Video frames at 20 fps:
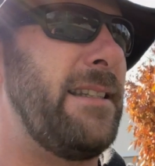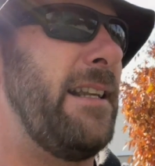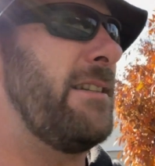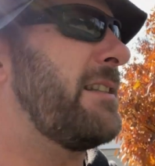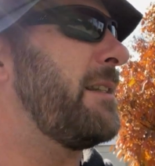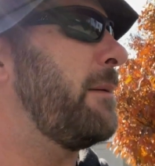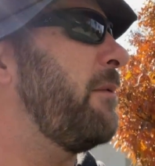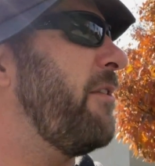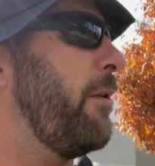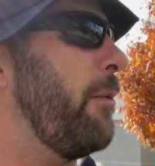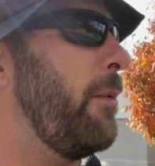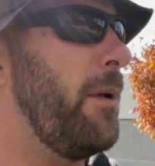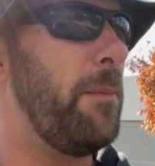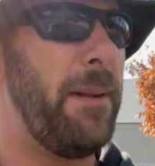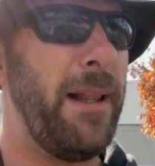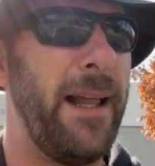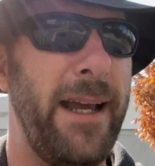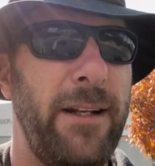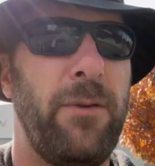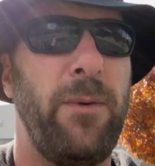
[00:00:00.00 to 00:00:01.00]
Now, some of it will
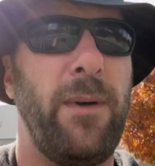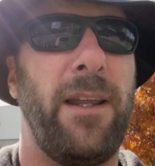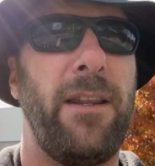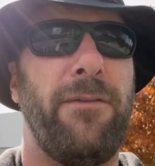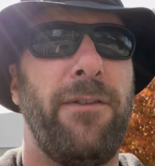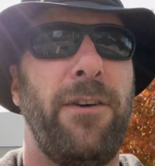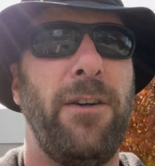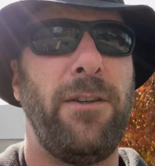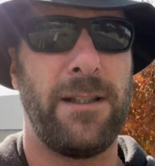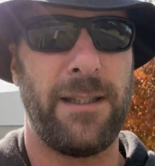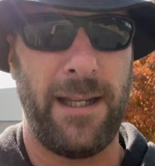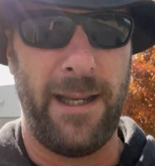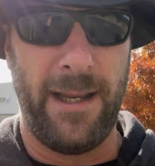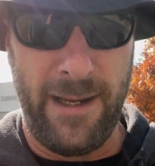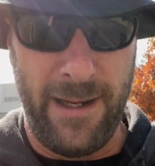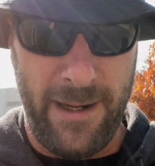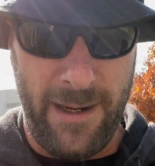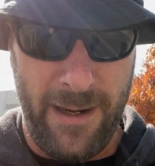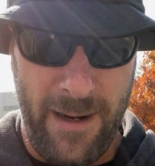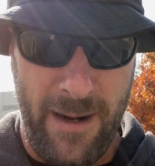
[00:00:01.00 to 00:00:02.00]
apply to other folks,
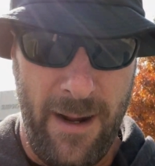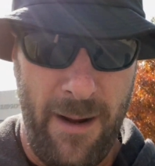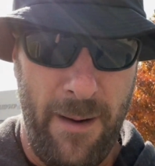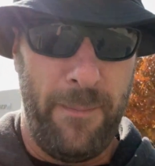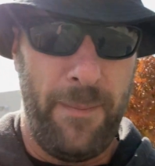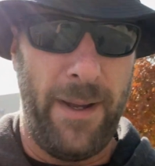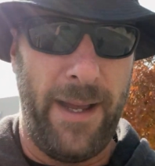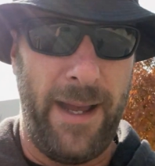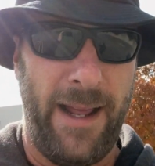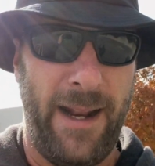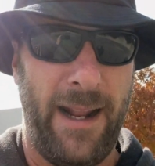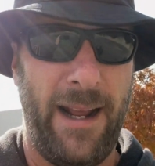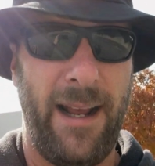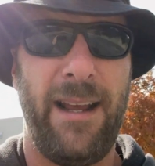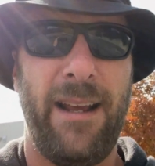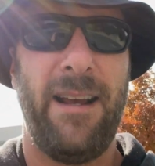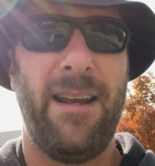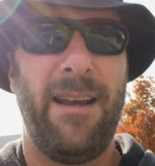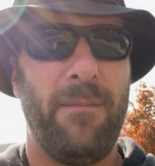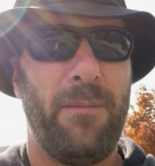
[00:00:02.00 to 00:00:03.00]
but
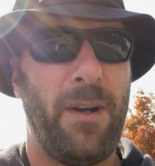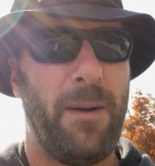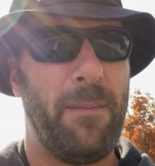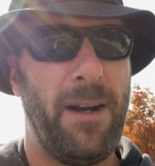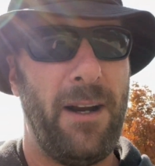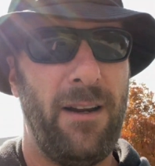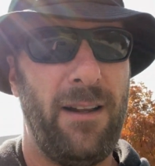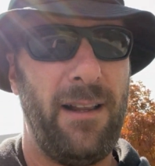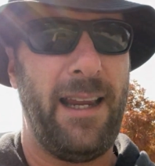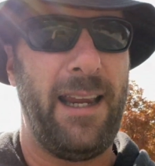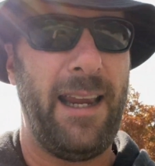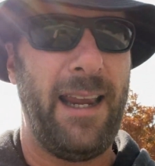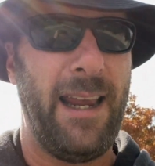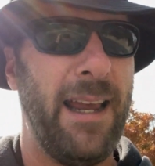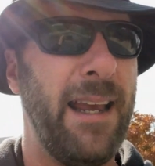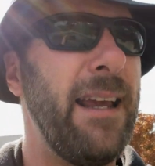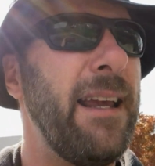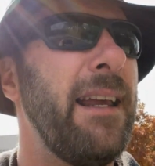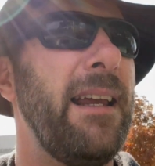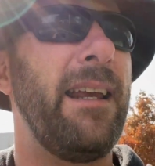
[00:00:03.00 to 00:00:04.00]
primarily
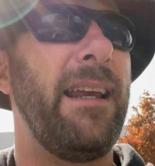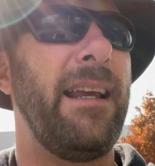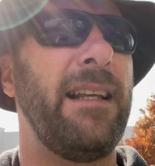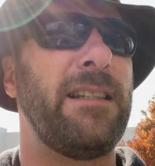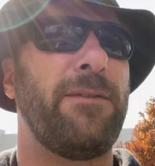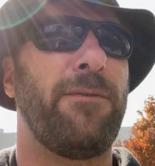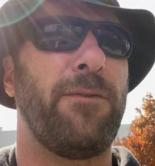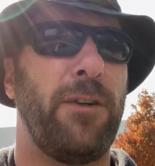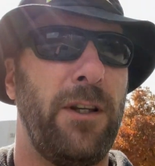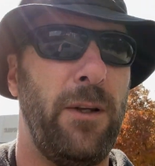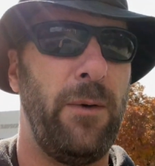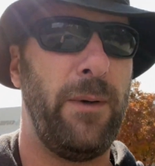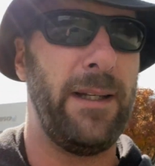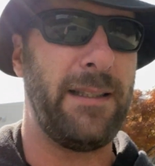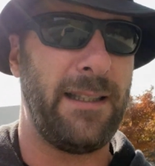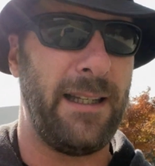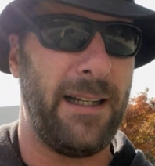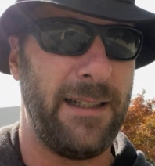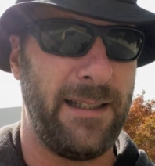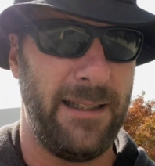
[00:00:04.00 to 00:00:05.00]
it's for U.S.
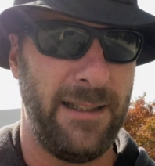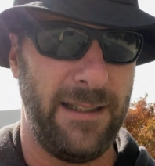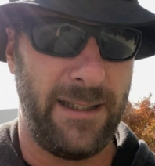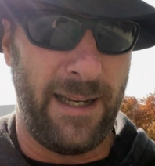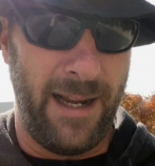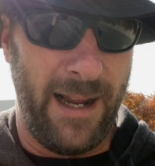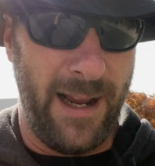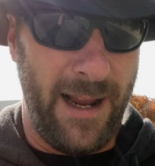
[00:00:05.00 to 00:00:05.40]
citizens.